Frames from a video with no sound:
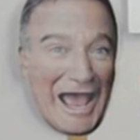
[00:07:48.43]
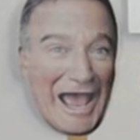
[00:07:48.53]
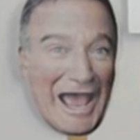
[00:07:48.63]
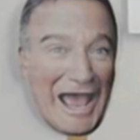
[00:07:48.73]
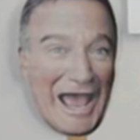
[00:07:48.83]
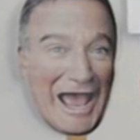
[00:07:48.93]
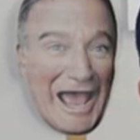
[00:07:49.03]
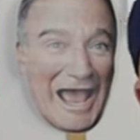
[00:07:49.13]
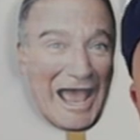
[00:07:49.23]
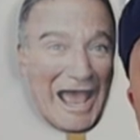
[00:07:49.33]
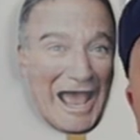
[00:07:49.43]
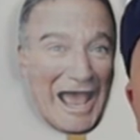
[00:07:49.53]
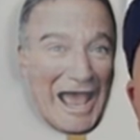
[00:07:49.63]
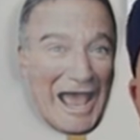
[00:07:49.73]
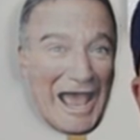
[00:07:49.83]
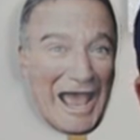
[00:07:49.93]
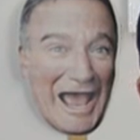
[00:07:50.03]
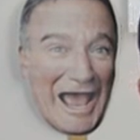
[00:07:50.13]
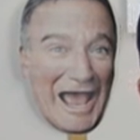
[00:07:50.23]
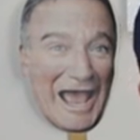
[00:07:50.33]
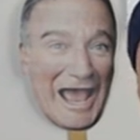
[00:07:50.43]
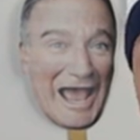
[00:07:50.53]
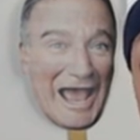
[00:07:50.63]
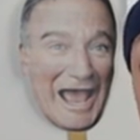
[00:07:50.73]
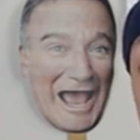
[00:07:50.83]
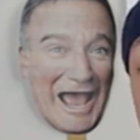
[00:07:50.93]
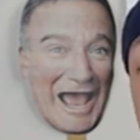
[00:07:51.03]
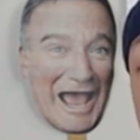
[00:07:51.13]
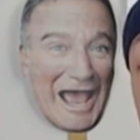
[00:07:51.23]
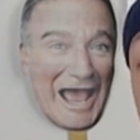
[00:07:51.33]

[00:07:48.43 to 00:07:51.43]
No words are spoken by the person on screen.